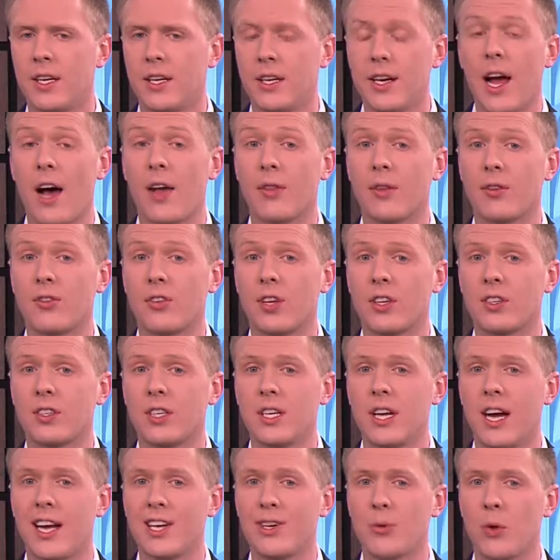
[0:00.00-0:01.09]
Now the
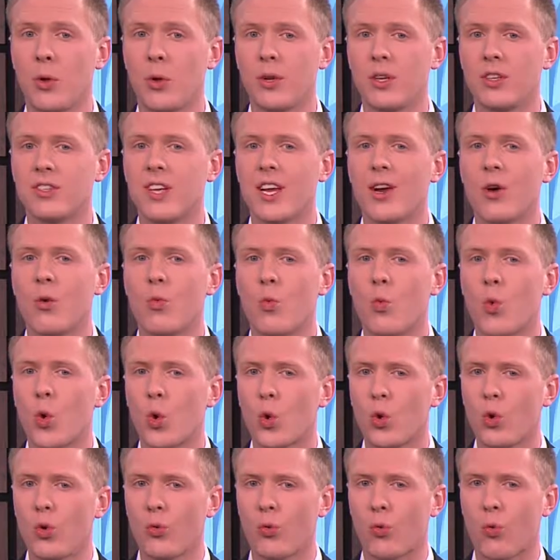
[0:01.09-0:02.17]
69-year-old is a
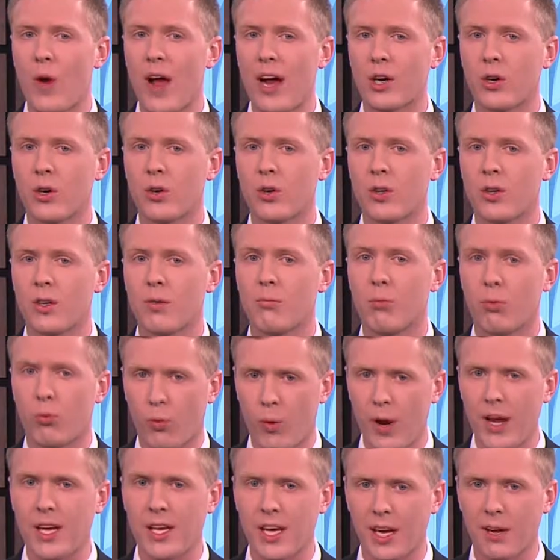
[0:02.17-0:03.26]
world
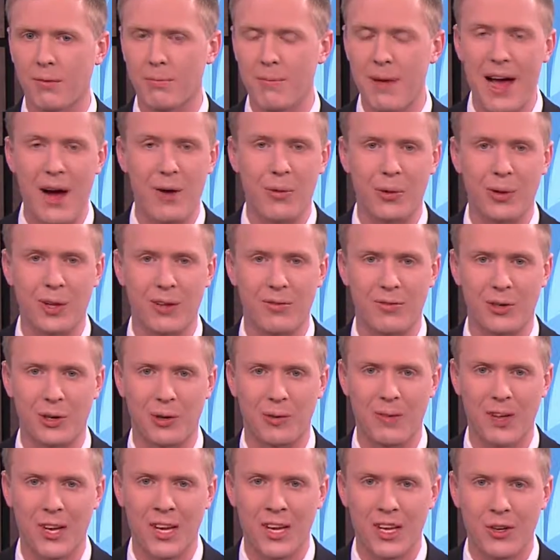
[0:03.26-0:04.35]
record-breaking
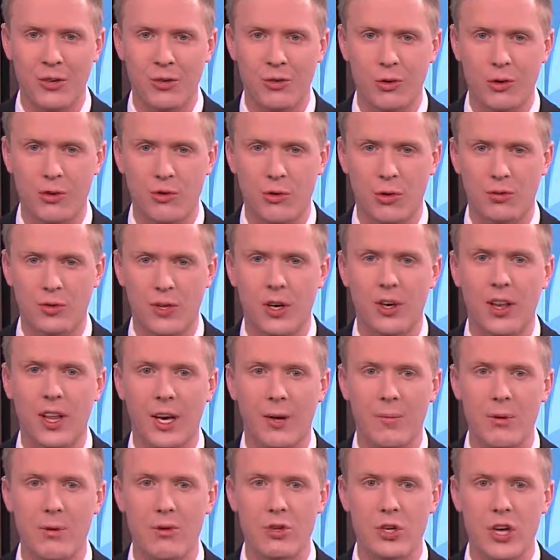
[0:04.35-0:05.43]
powerlifter. Newswatch 12's Karolina
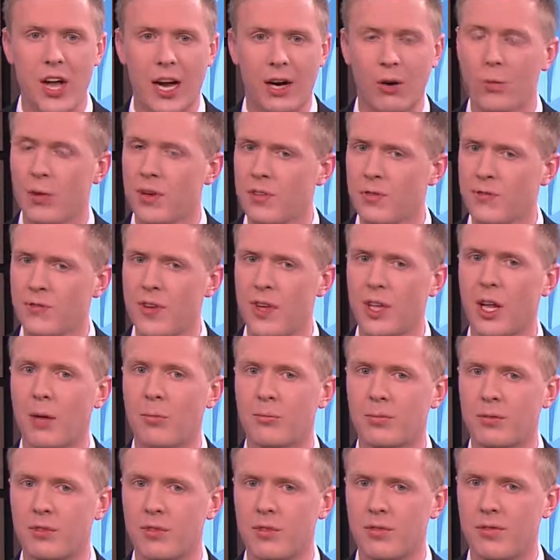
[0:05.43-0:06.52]
Buczek went to
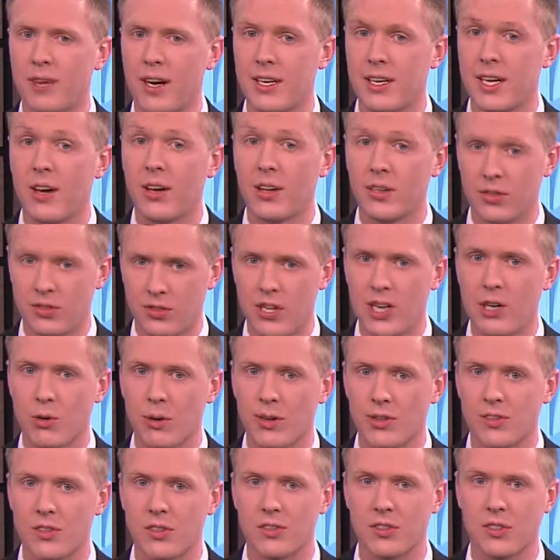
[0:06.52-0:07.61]
Phillips to find out his
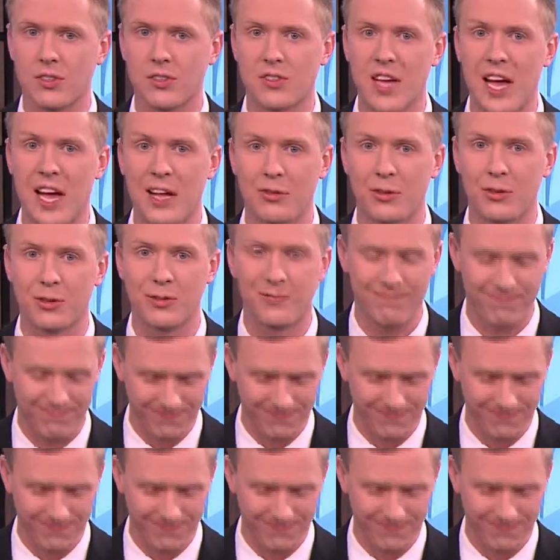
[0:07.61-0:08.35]
secret to success.